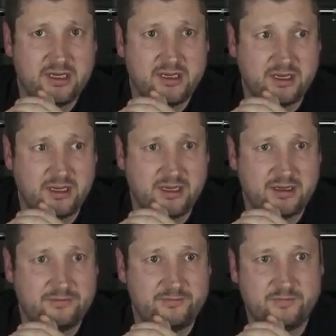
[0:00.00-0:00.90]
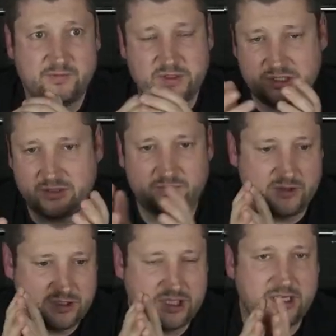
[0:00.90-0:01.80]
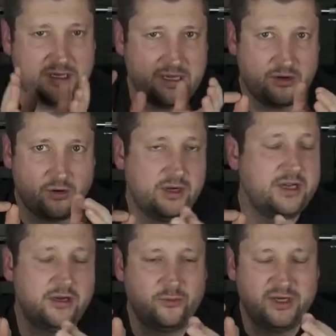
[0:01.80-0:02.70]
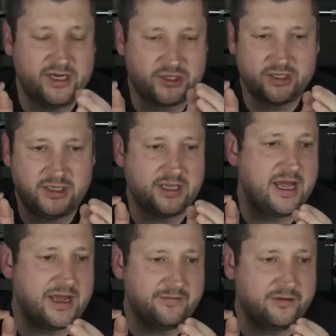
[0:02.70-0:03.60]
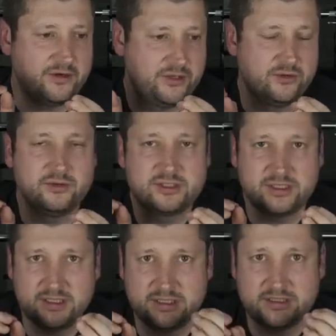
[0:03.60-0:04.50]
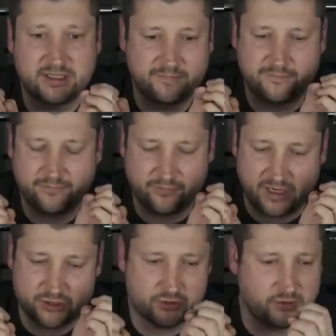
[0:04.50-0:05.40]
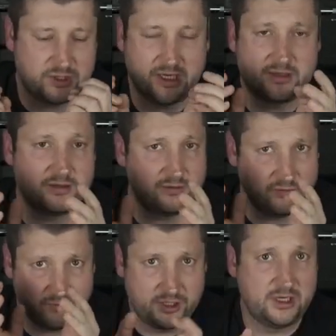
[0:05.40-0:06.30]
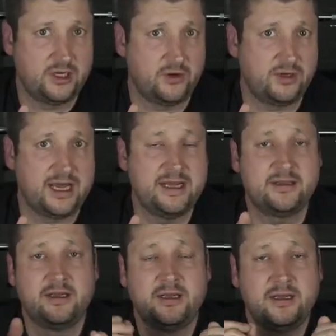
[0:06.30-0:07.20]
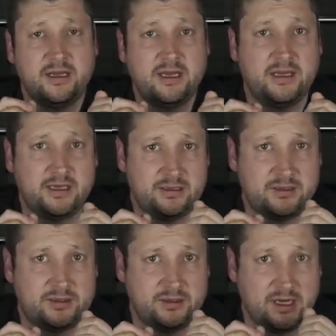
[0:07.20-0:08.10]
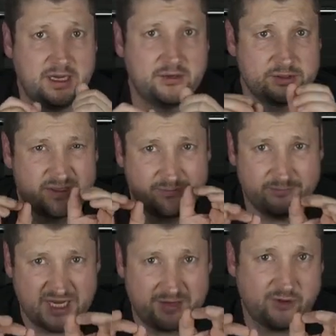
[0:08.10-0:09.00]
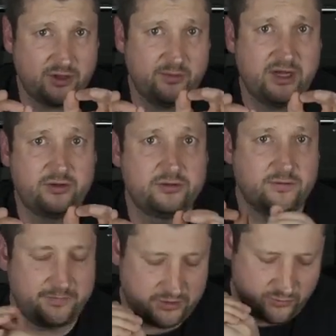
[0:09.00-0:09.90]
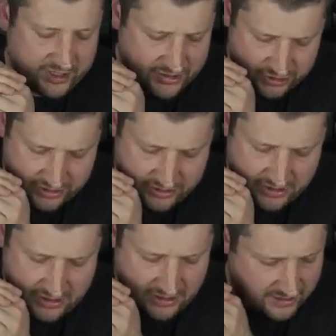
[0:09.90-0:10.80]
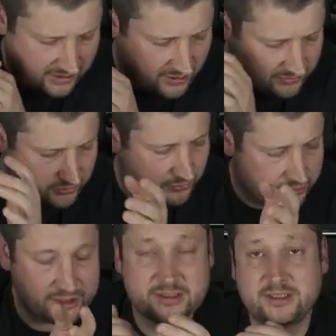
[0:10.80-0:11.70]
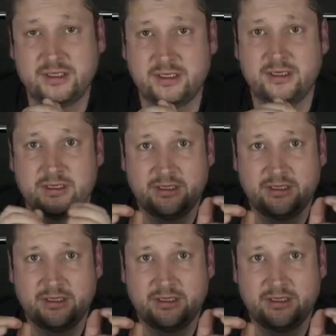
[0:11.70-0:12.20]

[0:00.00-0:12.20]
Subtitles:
the only illumination that I ever use is if I shoot at really low light, and I use minimal amount of illumination along to just to